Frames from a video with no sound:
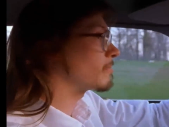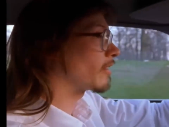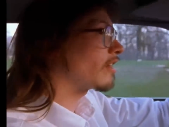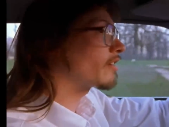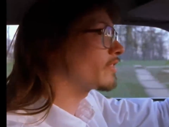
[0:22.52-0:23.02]

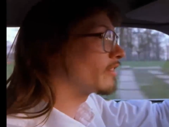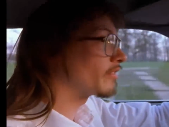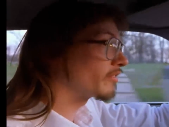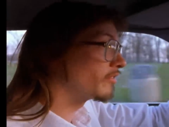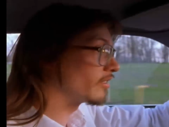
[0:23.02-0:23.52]
people are out of here.
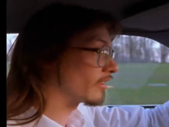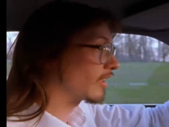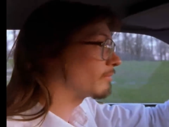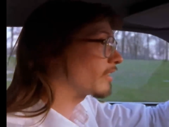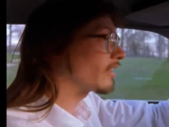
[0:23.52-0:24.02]
This dude
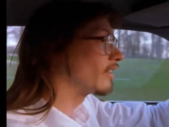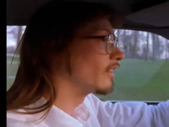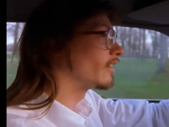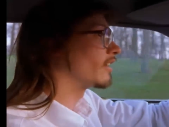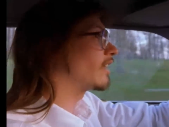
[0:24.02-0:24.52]
claims I
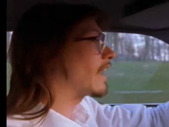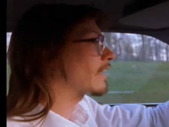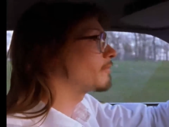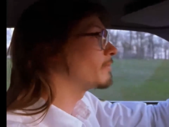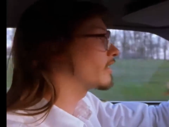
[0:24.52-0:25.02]

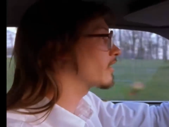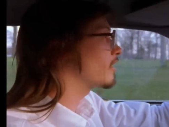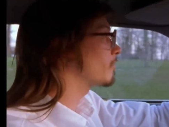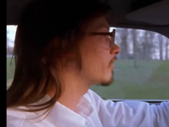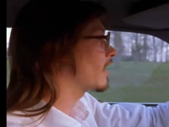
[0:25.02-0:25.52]
locked him in a couple